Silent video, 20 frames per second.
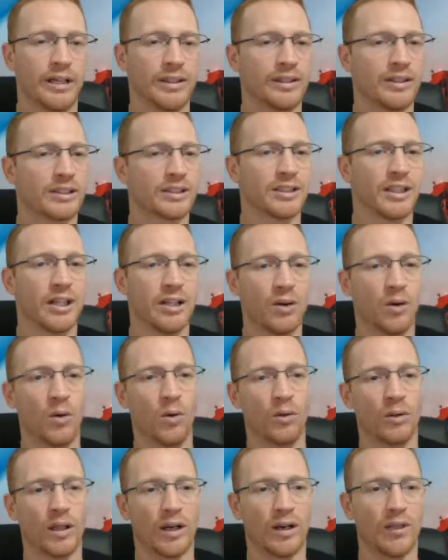there's not a
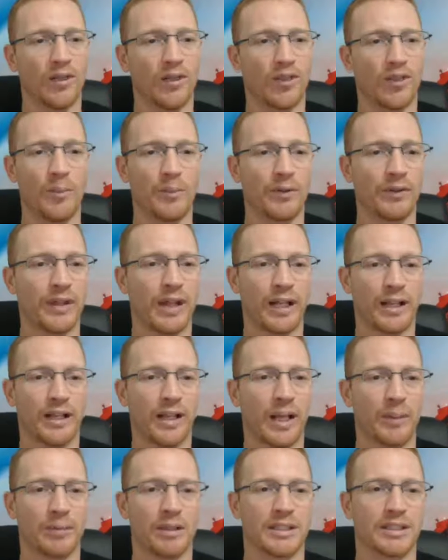whole lot of thump in that
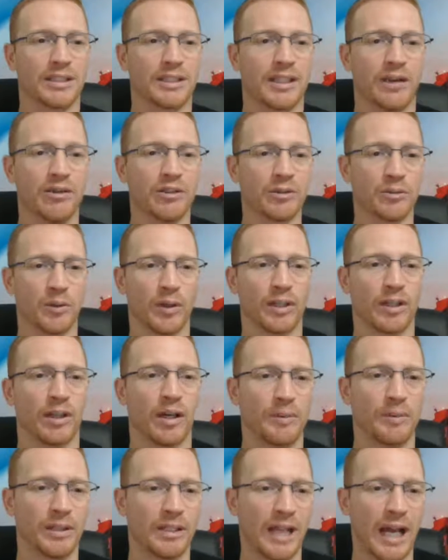lineup that scares me right now.
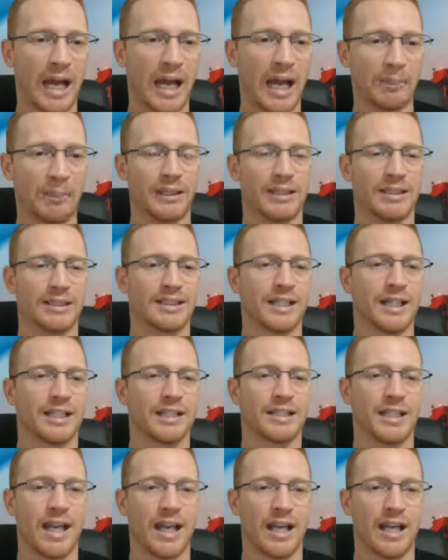I mean, Napoli and
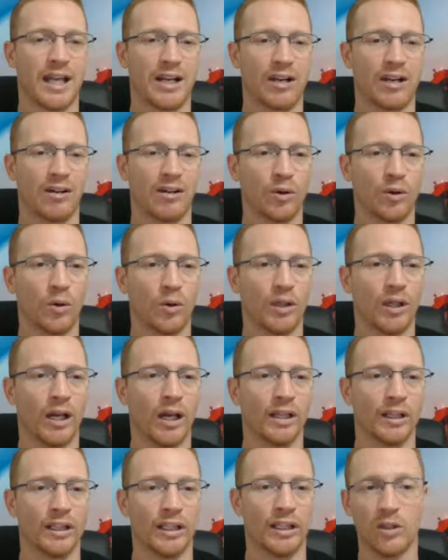Santana aren't doing a whole
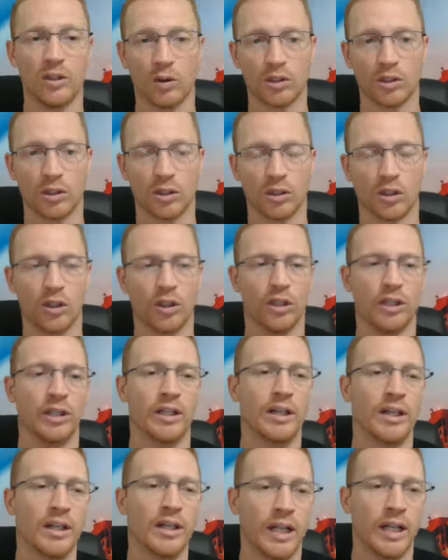lot. Lindor's look
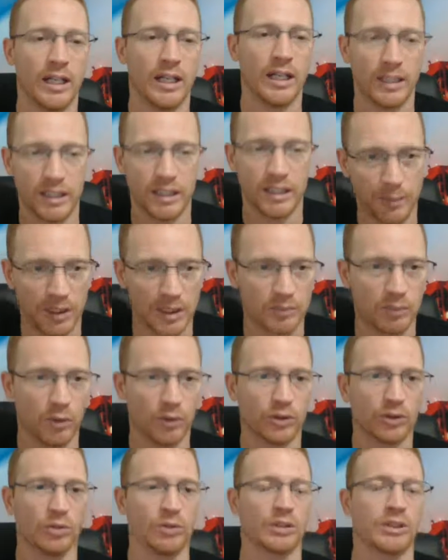good, and Kipnis,
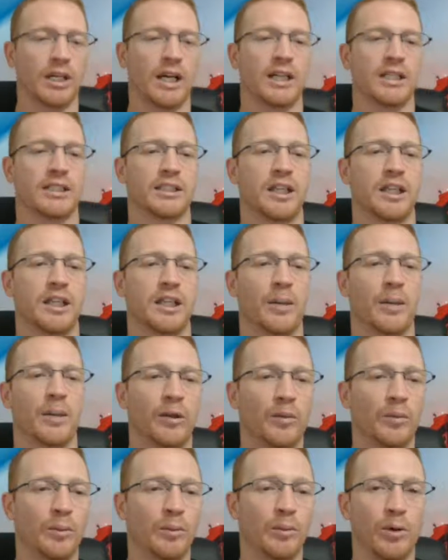both those guys scare me a
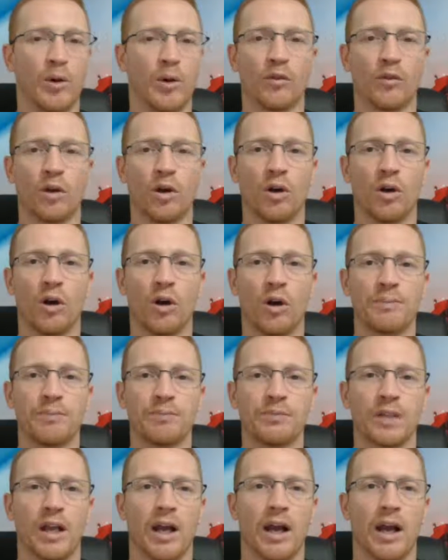little bit. But overall,
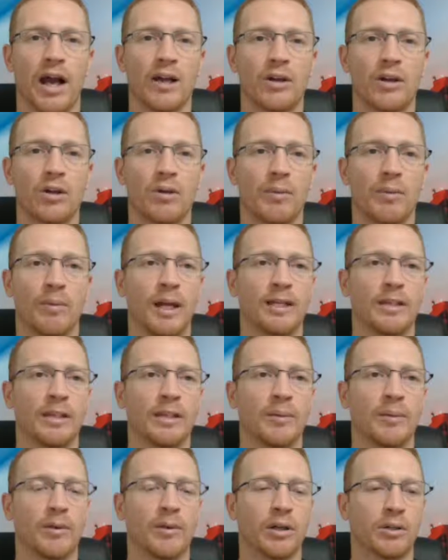I don't mind
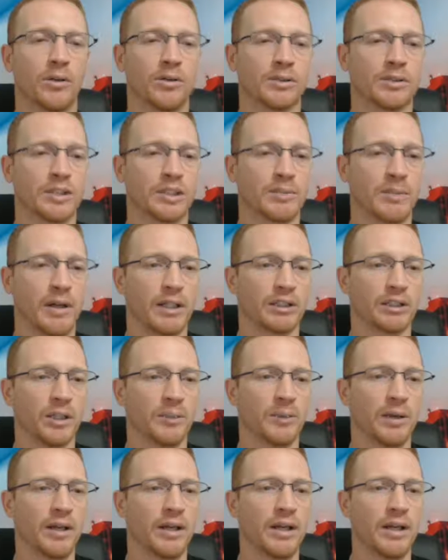Buchholz in this
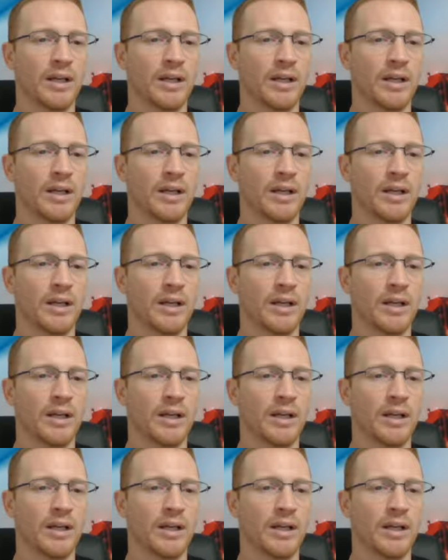matchup.